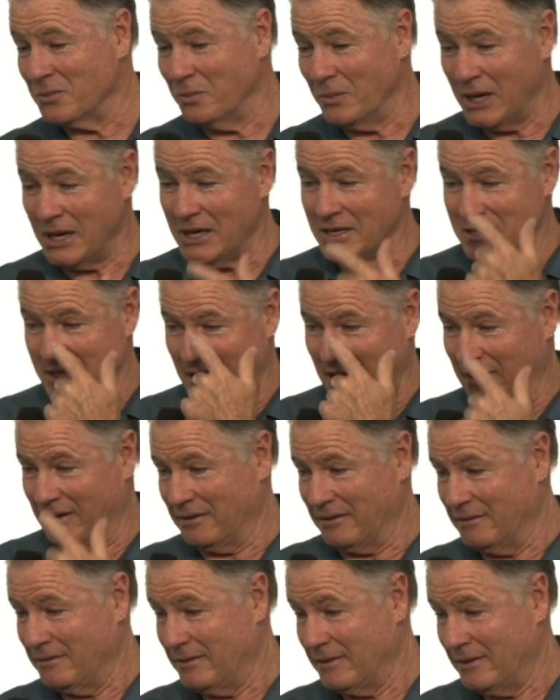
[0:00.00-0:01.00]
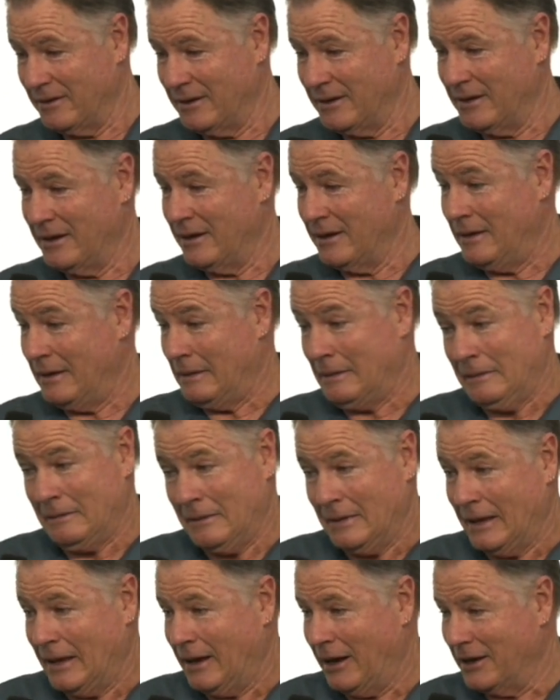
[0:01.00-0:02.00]
meeting.
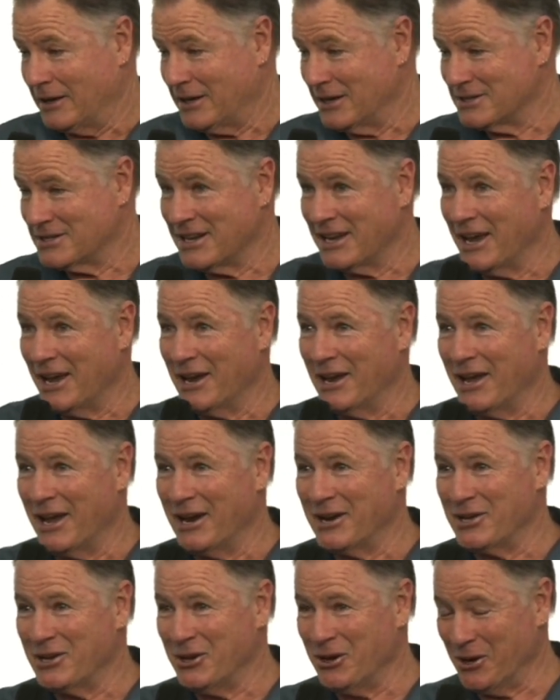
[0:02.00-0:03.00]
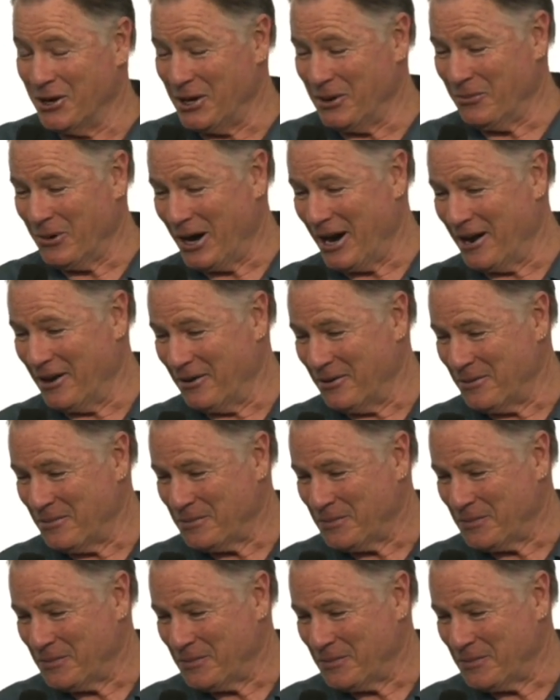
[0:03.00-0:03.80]
I guess he ha- had a unibrow.